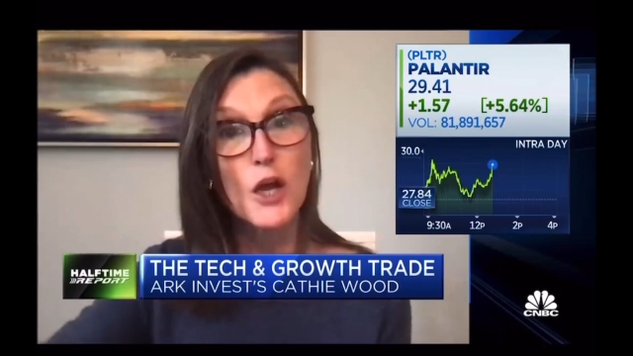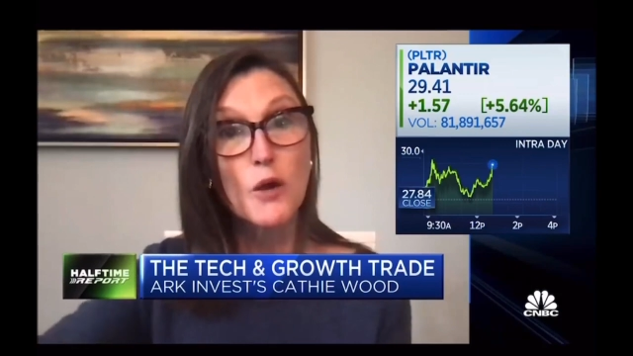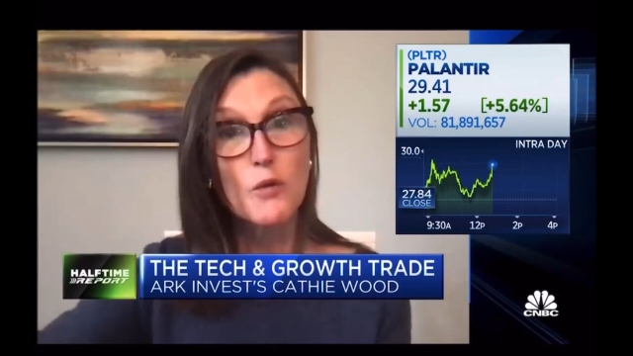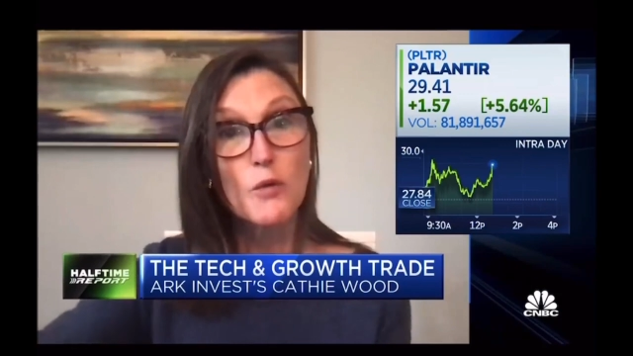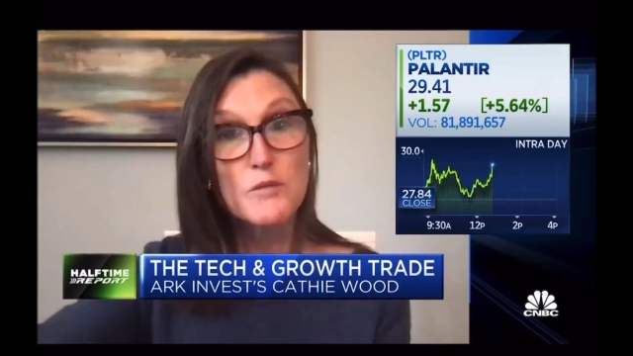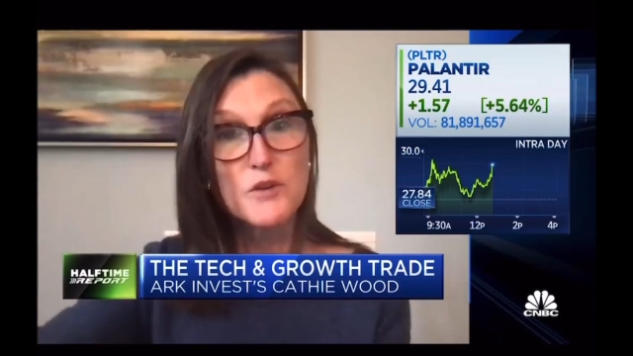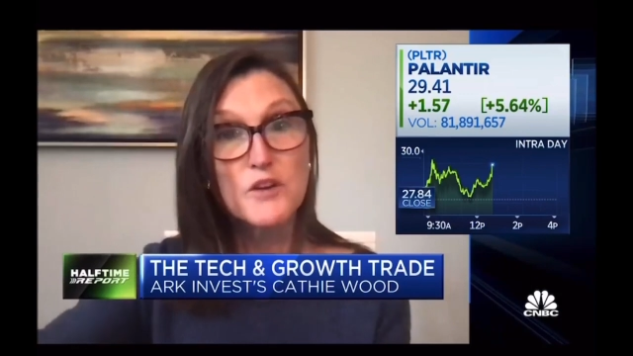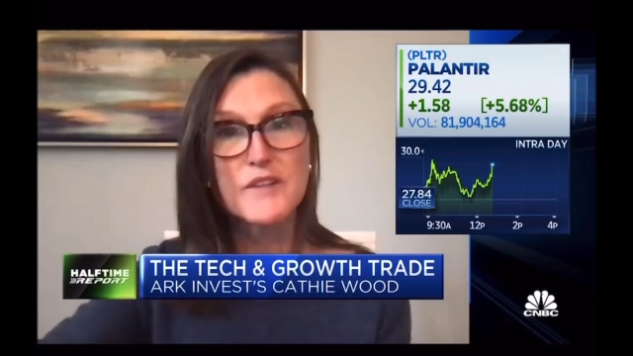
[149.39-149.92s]

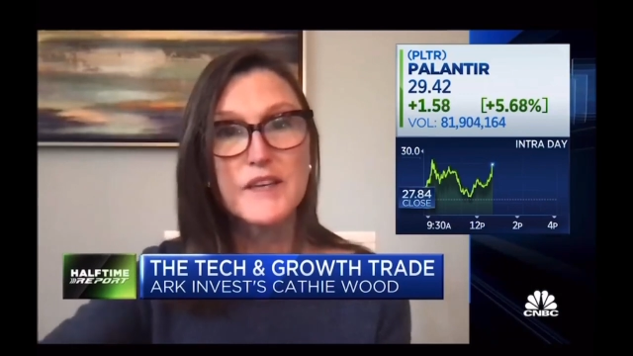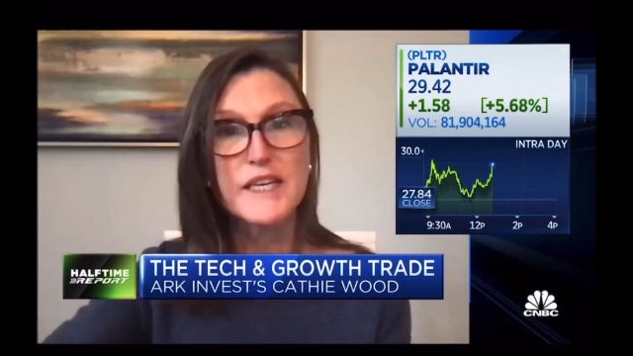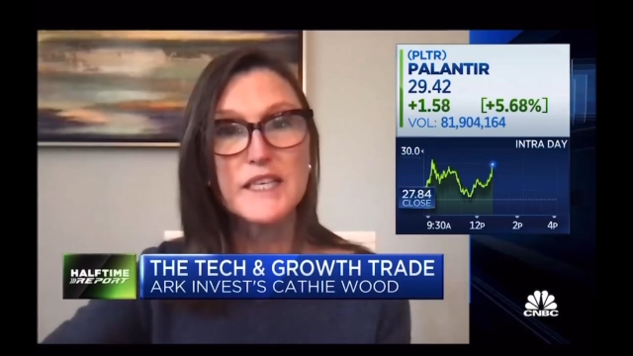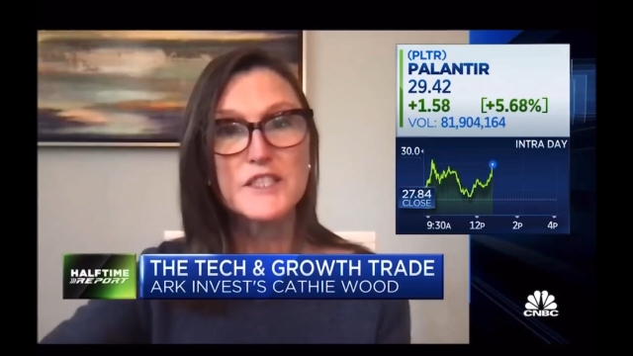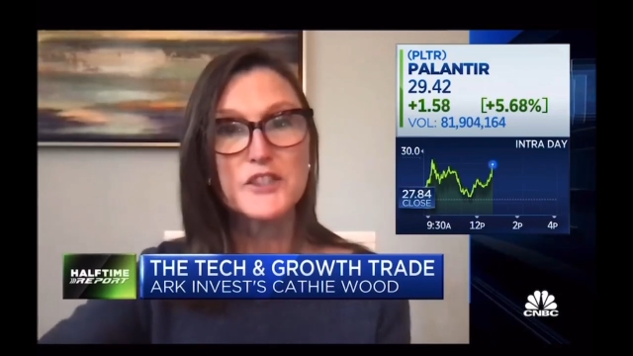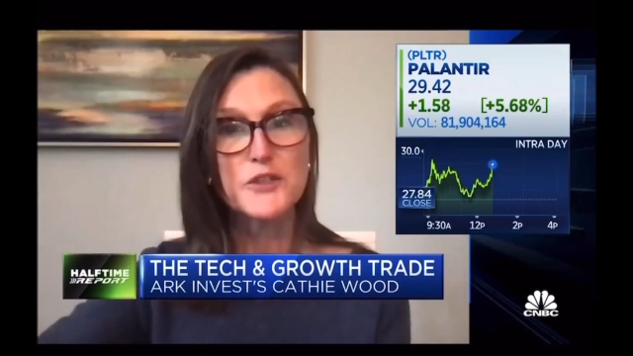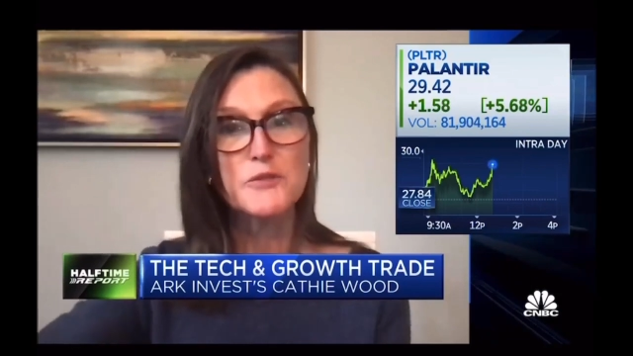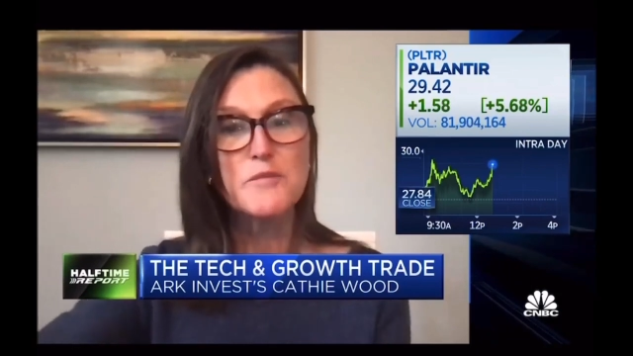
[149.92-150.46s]
we're moving
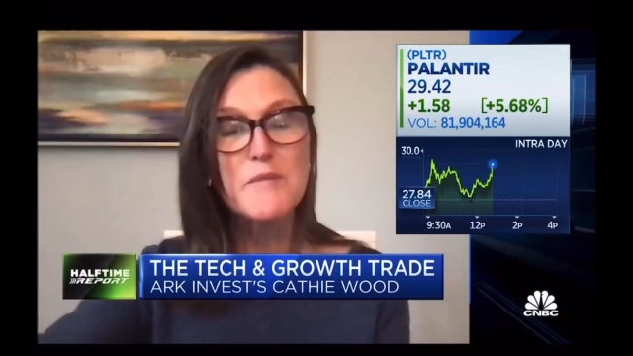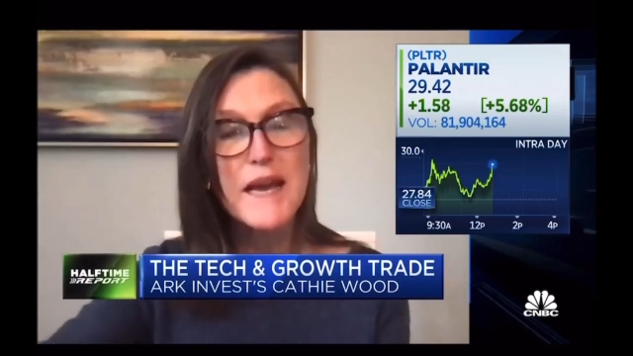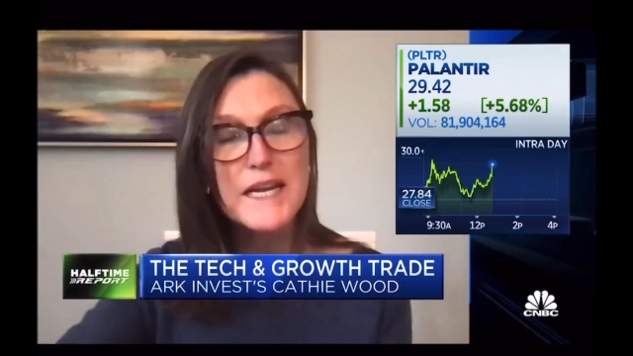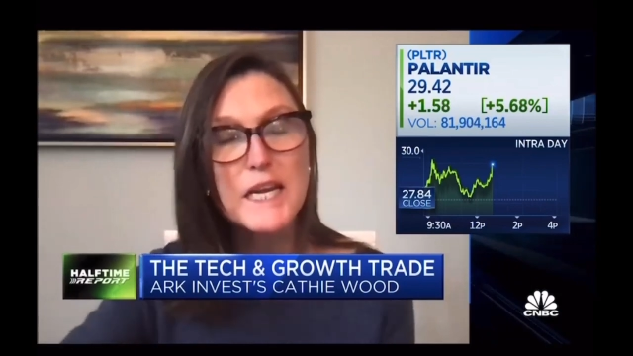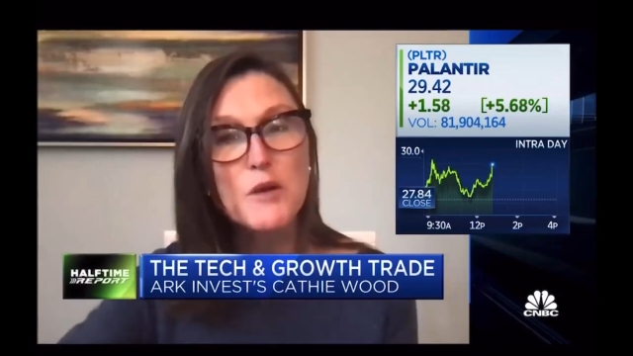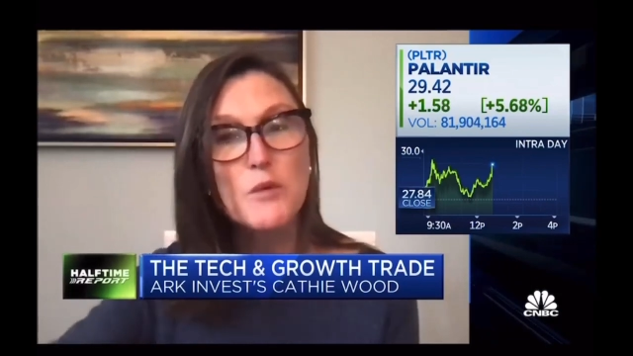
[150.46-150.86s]
into many